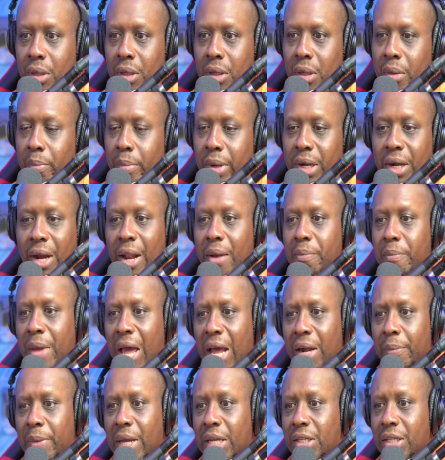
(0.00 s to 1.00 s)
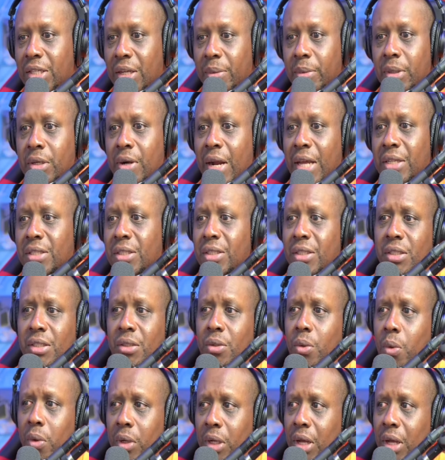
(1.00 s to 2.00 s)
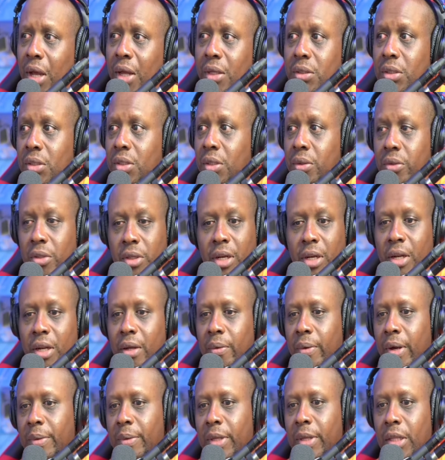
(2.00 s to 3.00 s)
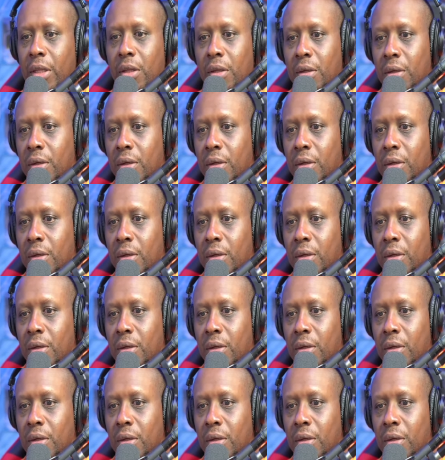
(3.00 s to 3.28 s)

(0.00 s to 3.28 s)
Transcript: But it doesn't matter, man. Democrats just ignore the Constitution anyway, man.